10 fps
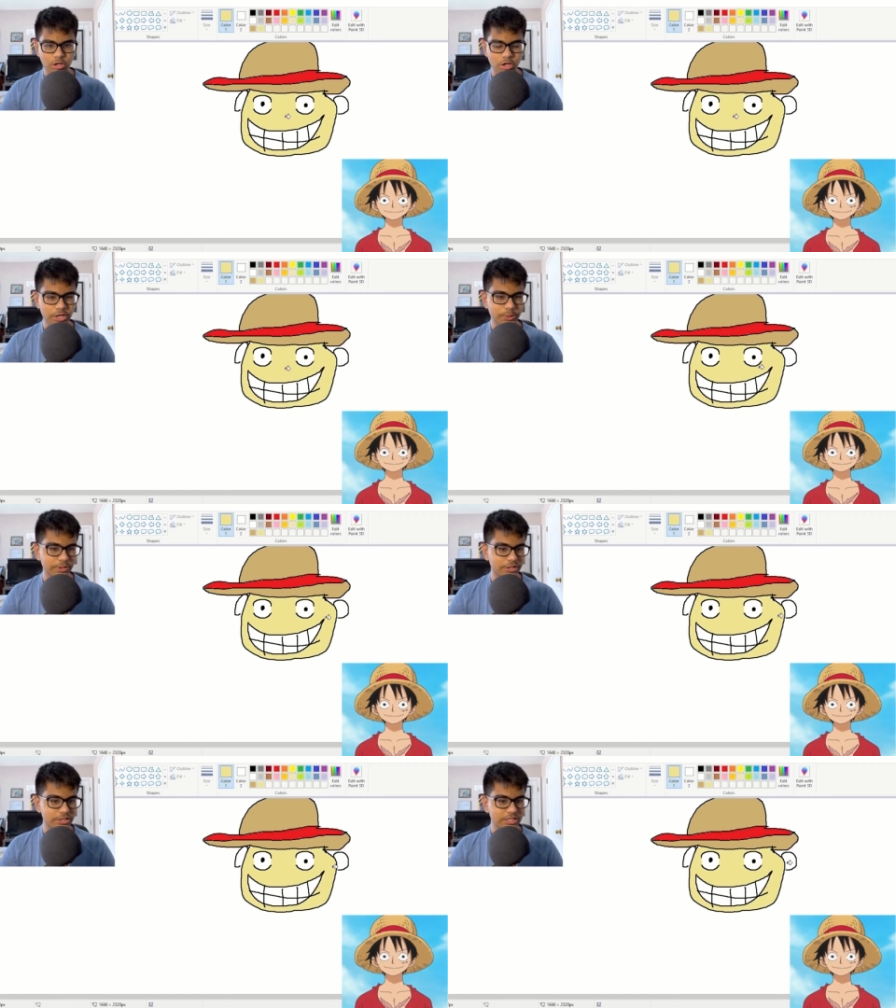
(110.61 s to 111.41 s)
All right,
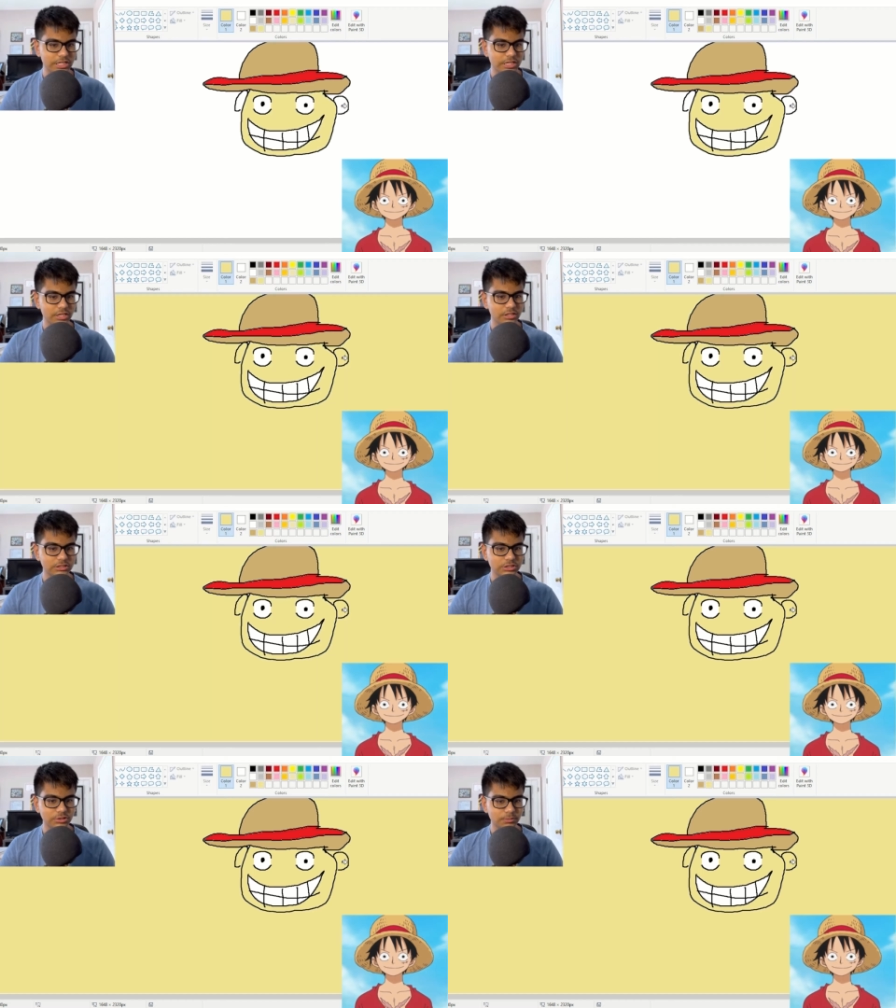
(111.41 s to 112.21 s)
we're good here.
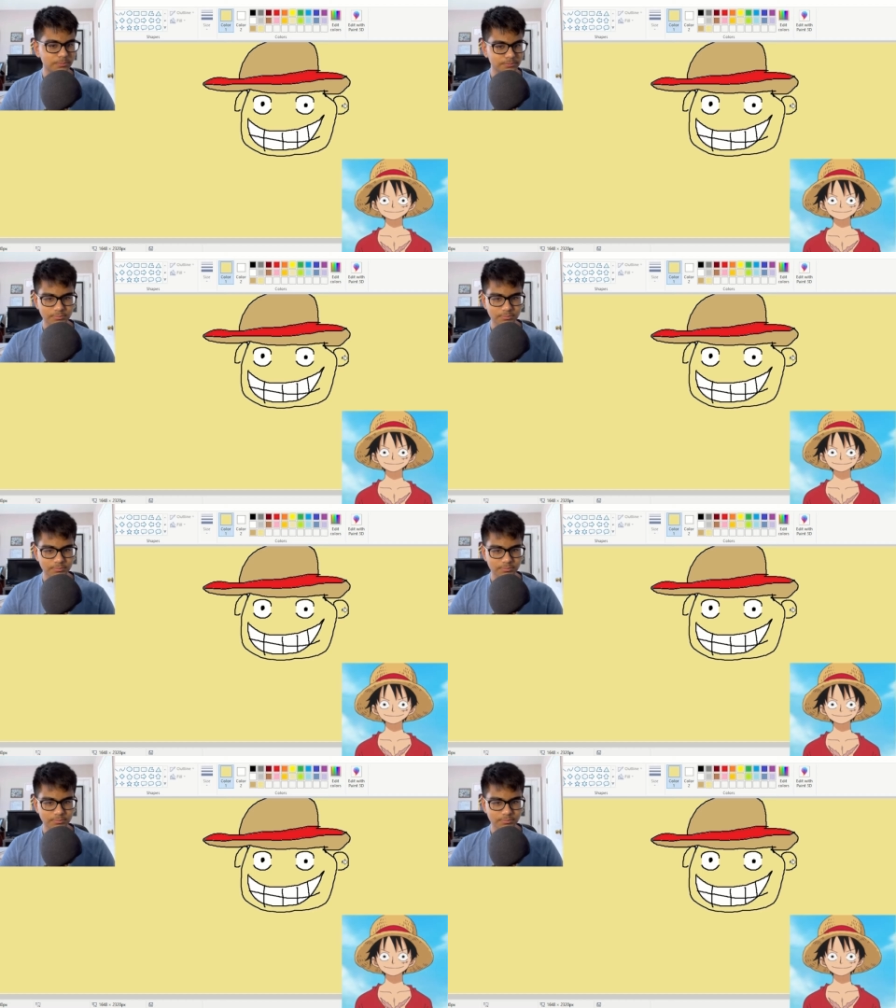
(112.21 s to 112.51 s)
Let's do,